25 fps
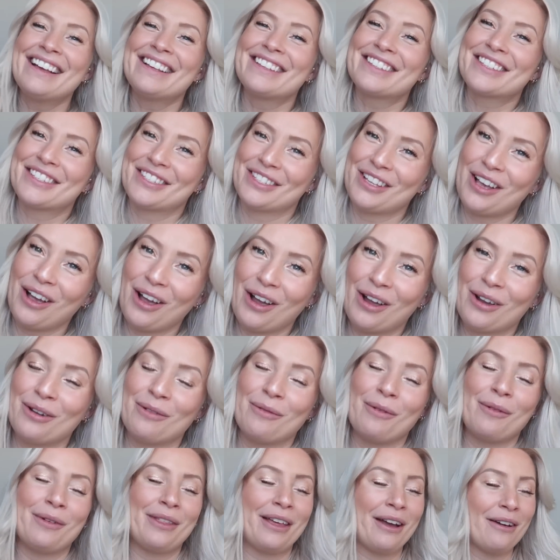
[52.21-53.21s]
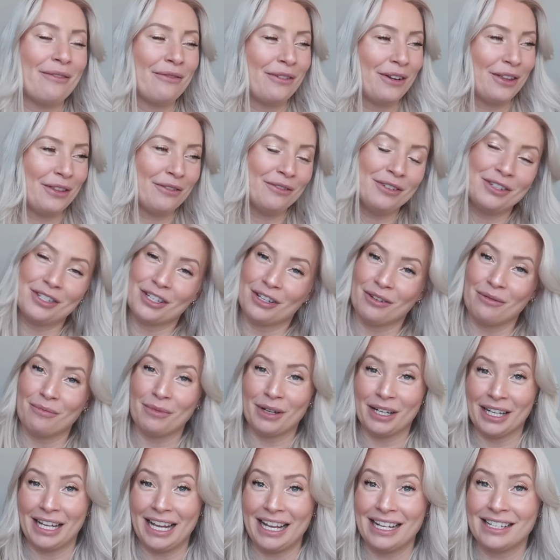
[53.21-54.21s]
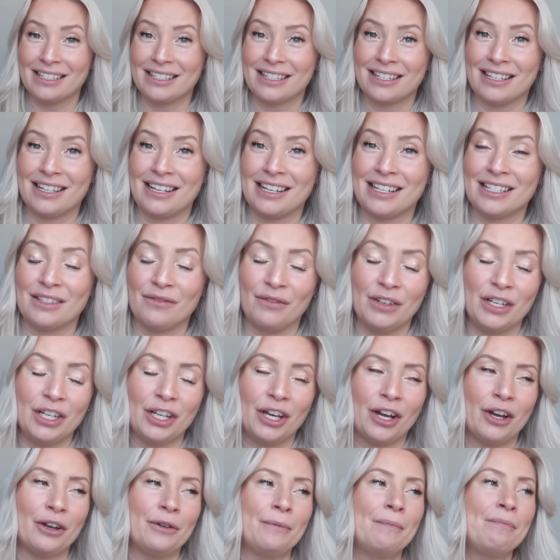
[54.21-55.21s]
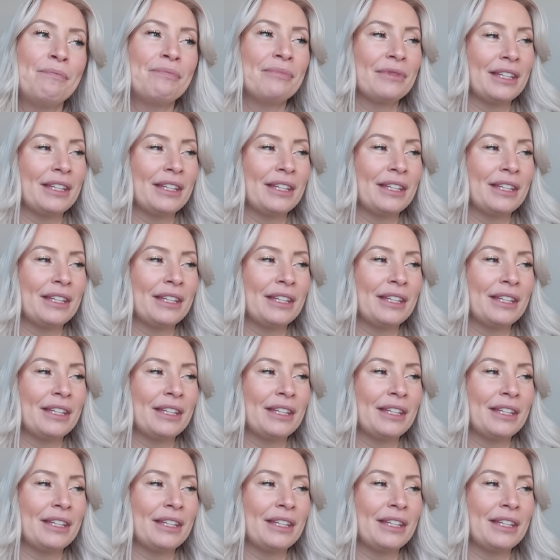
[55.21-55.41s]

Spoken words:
So without further ado, I'm going to get into today's video.